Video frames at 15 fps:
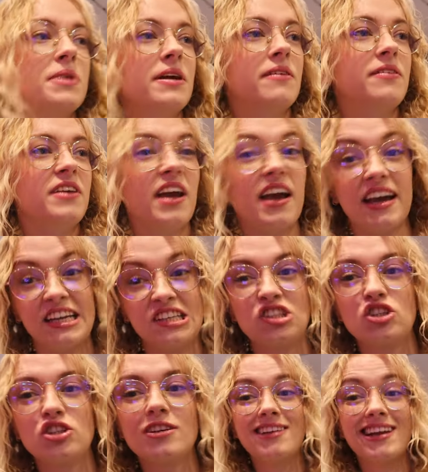be on the
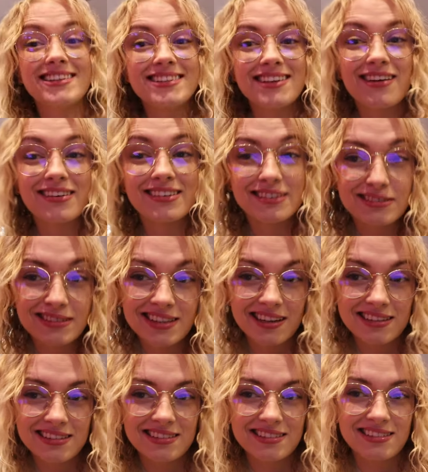edge. That's our new
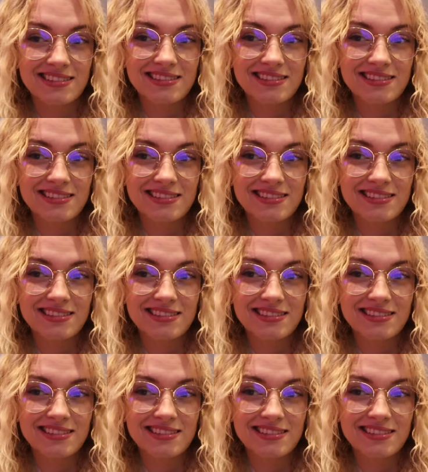sentinel.